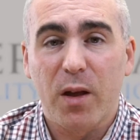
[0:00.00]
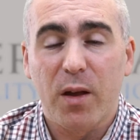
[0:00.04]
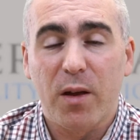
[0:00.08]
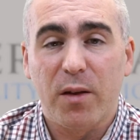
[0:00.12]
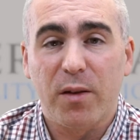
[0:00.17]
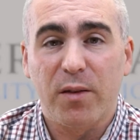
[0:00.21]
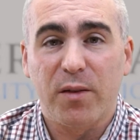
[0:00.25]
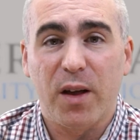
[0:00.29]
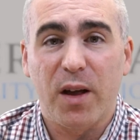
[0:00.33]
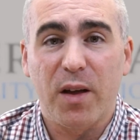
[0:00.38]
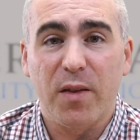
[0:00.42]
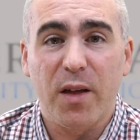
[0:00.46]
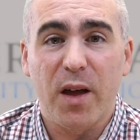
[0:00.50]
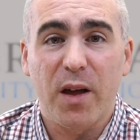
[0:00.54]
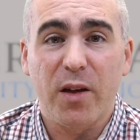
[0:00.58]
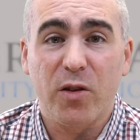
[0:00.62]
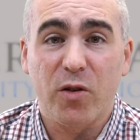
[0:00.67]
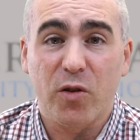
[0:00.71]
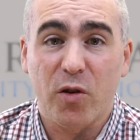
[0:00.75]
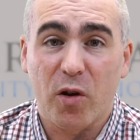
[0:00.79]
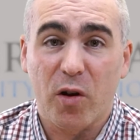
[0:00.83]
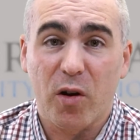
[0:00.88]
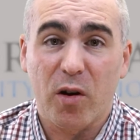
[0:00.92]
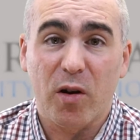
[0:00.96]
Say that
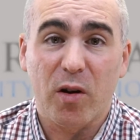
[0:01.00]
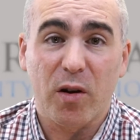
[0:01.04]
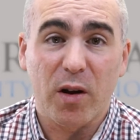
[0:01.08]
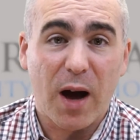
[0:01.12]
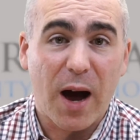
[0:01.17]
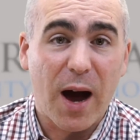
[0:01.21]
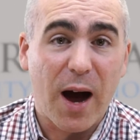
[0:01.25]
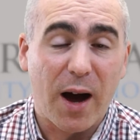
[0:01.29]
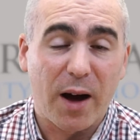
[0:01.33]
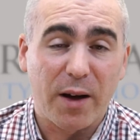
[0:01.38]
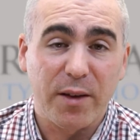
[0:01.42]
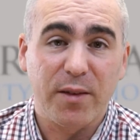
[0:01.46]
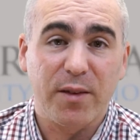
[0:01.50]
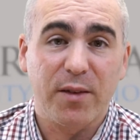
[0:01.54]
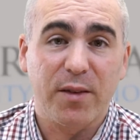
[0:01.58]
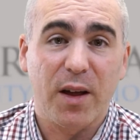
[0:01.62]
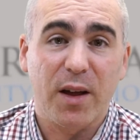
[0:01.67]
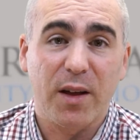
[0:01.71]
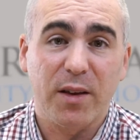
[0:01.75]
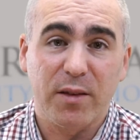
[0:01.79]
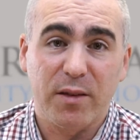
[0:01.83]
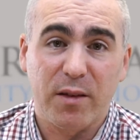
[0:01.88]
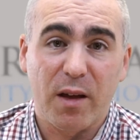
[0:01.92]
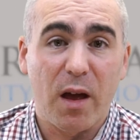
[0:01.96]
your
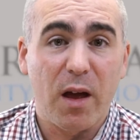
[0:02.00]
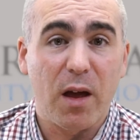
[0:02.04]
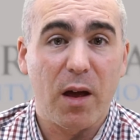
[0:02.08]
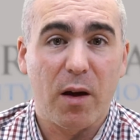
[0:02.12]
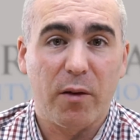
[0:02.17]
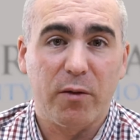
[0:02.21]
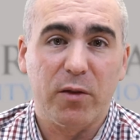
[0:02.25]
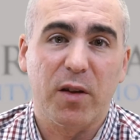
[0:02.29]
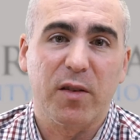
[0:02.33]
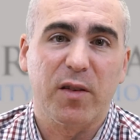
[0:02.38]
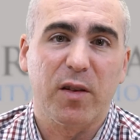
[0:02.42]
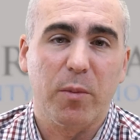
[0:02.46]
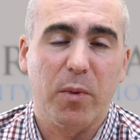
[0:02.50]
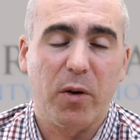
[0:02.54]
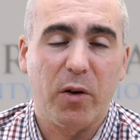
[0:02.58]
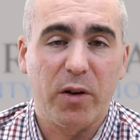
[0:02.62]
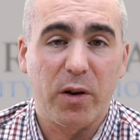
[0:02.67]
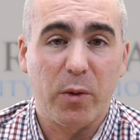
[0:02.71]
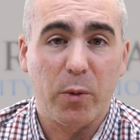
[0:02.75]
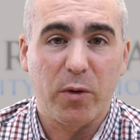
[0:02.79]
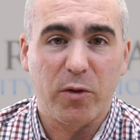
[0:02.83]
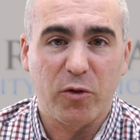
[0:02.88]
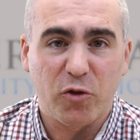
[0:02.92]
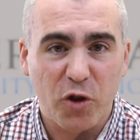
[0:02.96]
onset date of disability
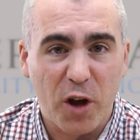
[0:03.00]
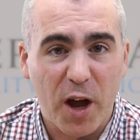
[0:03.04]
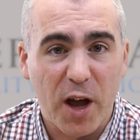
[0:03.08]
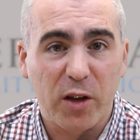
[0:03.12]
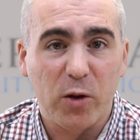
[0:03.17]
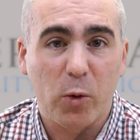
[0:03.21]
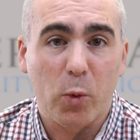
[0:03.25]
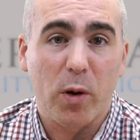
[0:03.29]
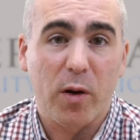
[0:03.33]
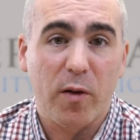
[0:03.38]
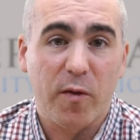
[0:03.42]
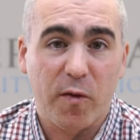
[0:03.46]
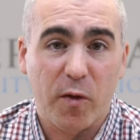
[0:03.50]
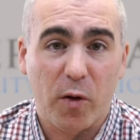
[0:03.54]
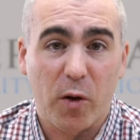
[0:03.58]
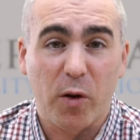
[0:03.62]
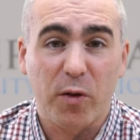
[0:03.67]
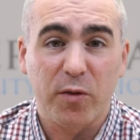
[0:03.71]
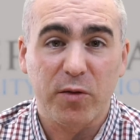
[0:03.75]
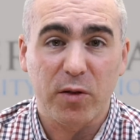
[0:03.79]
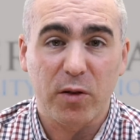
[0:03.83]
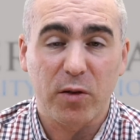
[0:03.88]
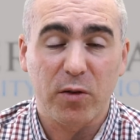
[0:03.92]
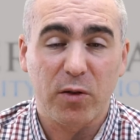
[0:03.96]
was January
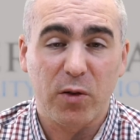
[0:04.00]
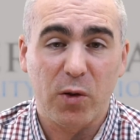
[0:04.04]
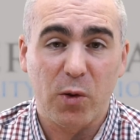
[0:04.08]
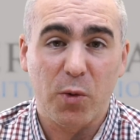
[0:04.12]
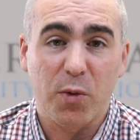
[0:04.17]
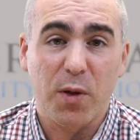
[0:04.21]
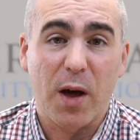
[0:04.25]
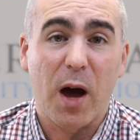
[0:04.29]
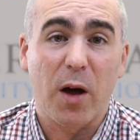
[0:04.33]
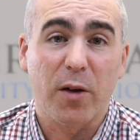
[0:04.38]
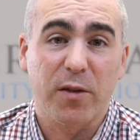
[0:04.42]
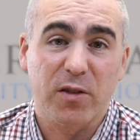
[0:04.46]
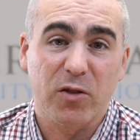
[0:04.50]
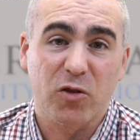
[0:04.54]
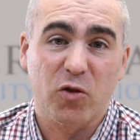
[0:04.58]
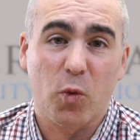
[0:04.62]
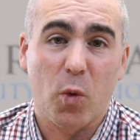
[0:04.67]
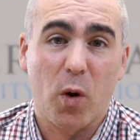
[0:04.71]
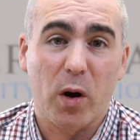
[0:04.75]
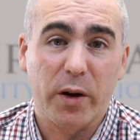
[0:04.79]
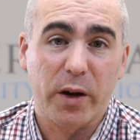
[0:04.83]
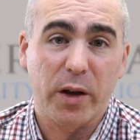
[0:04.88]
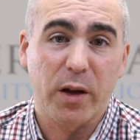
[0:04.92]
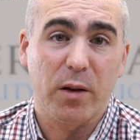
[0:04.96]
1st,
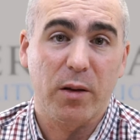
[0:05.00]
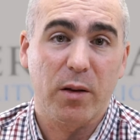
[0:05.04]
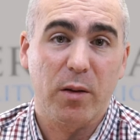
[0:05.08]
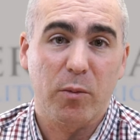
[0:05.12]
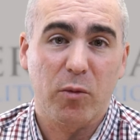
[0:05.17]
2020,